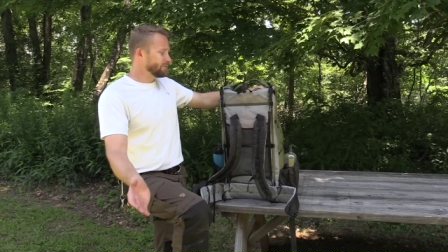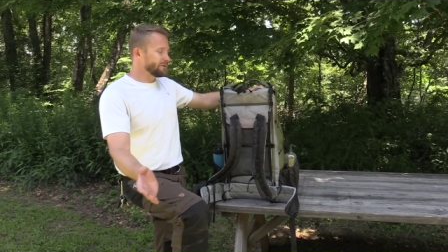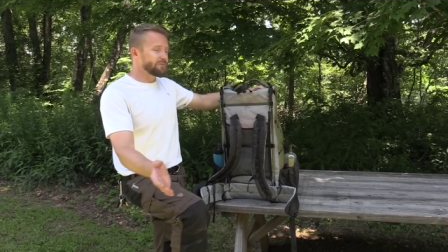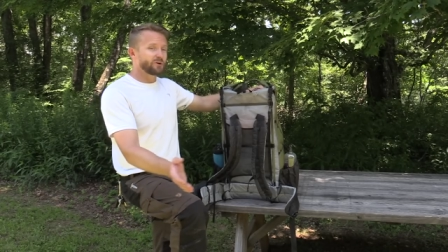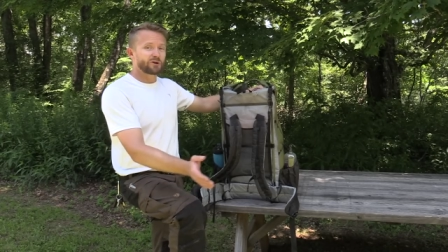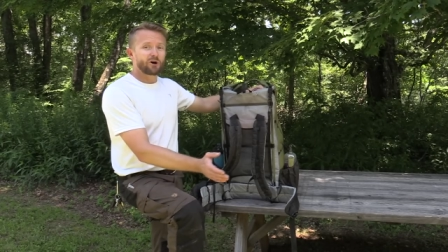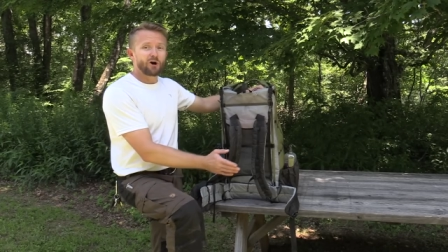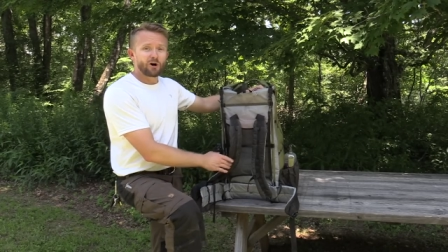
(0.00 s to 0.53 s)
We
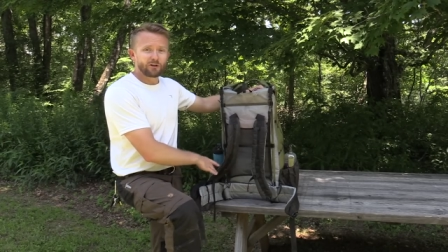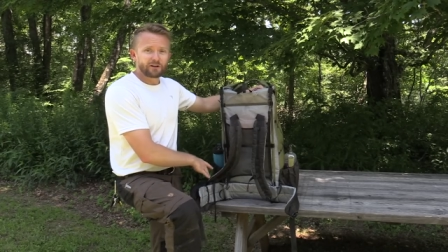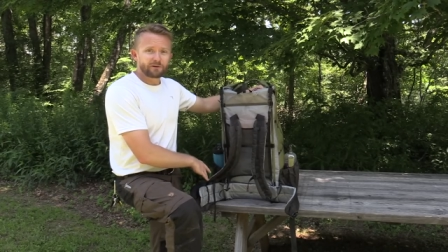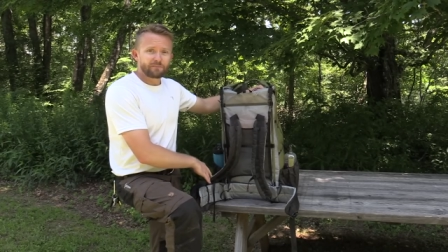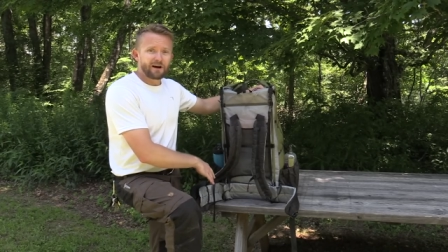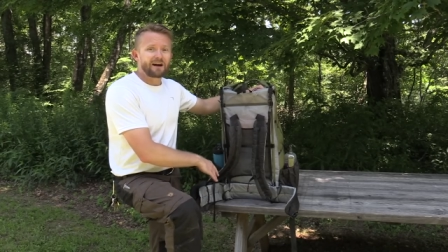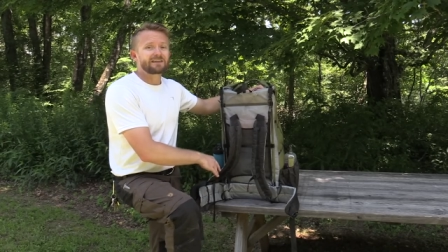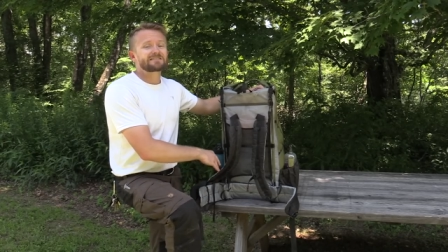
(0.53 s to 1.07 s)
put it all in
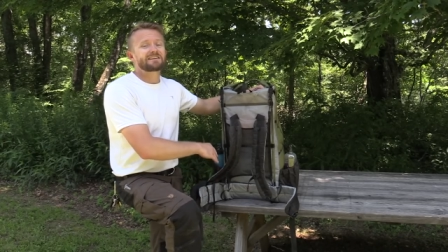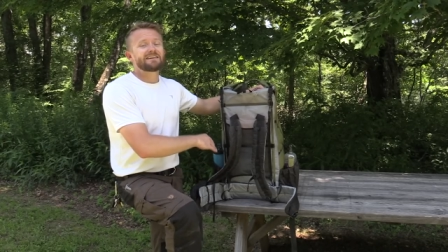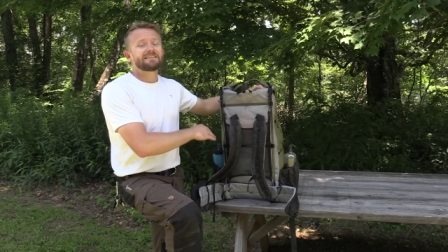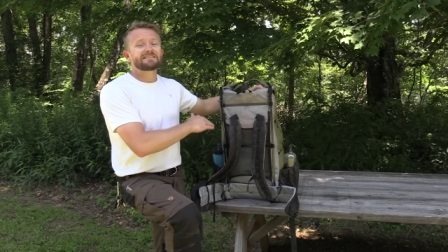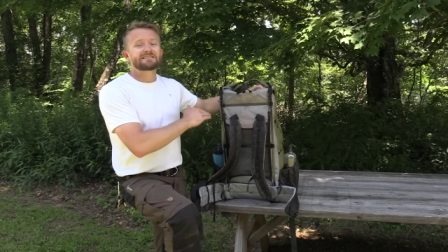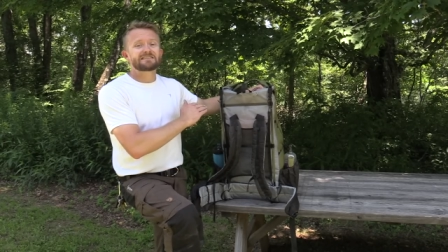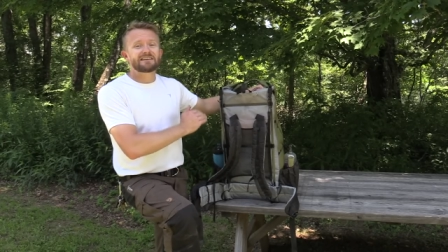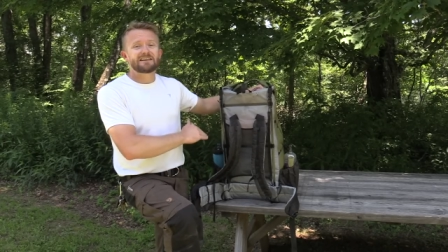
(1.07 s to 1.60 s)
a box
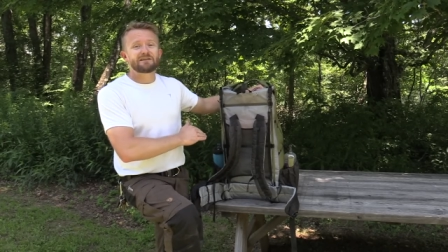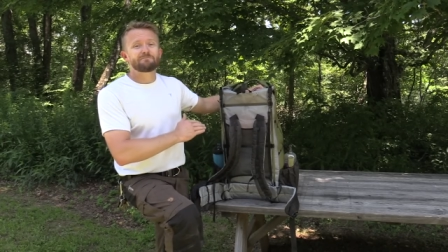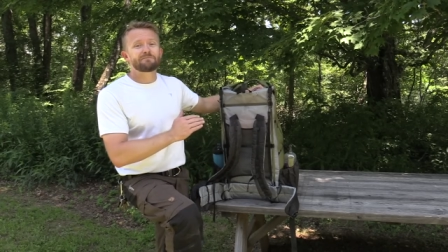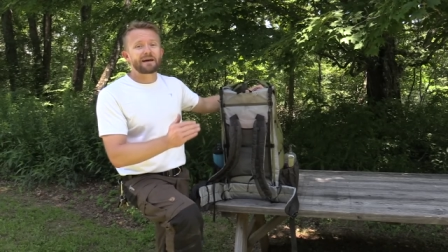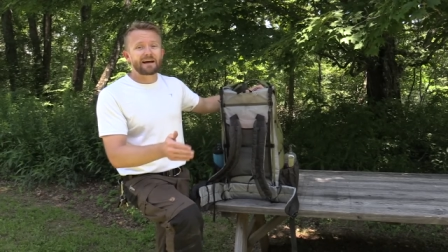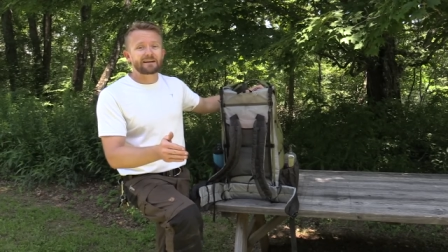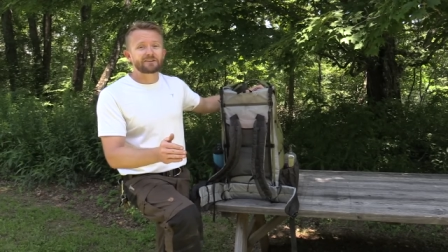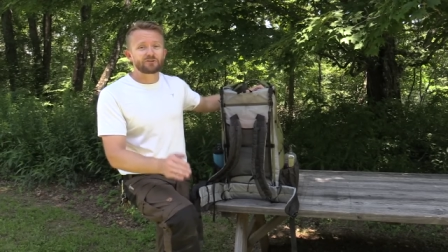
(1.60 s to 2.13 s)
and sent it
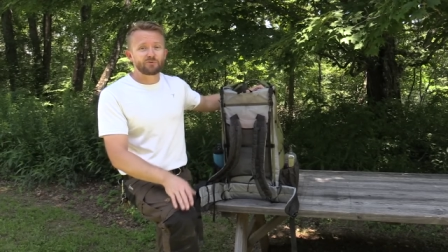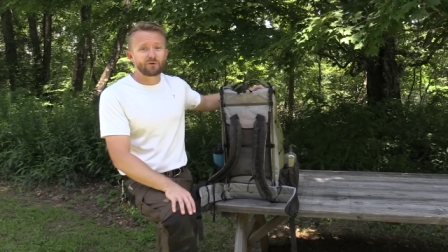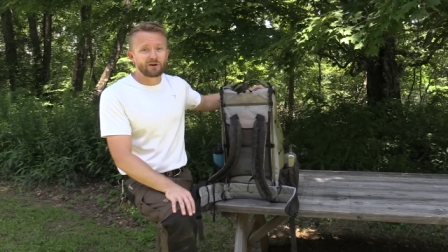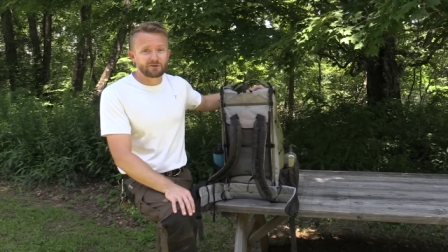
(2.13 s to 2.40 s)
back to